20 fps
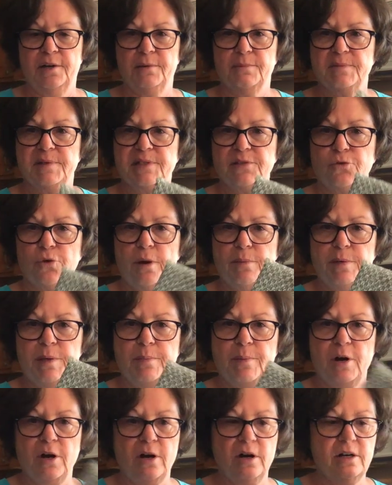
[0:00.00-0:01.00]

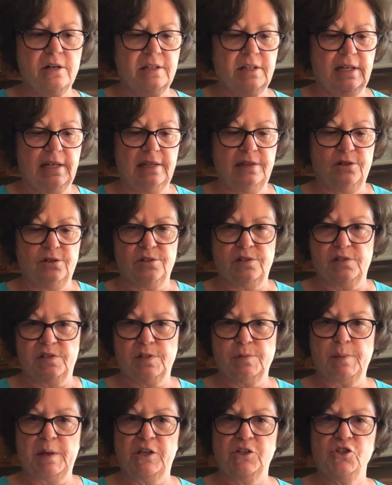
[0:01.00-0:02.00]
scrubby part, and there's a
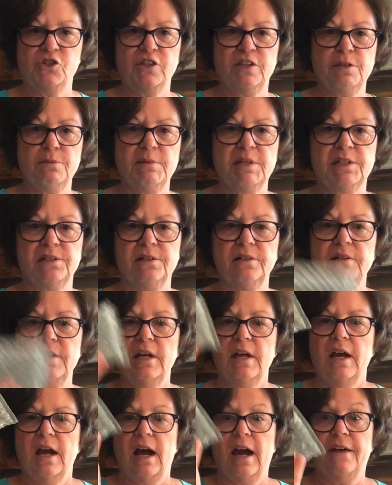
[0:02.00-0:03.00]
sponge in the middle.
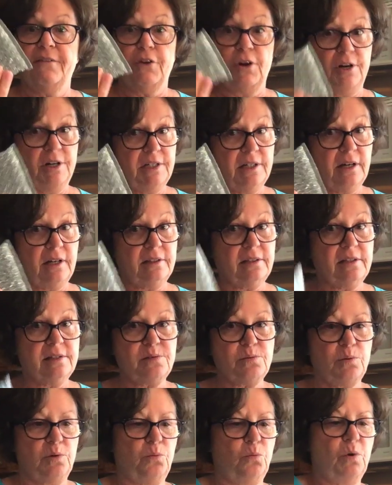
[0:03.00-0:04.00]
I've already got
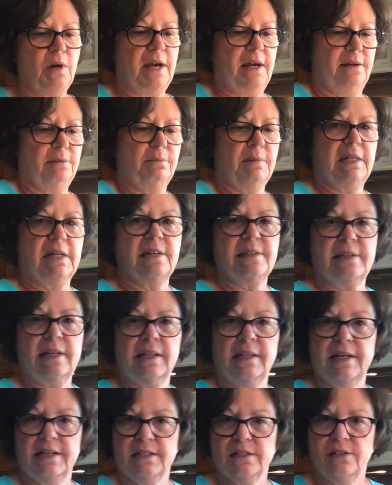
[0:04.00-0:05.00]
this one wet because I
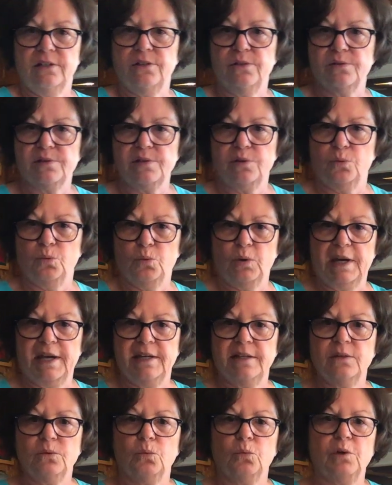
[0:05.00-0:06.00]
like to use it
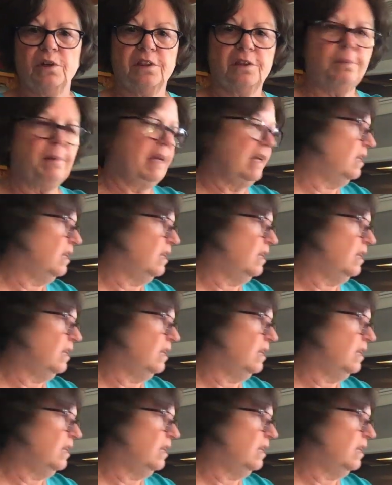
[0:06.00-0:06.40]
wet with my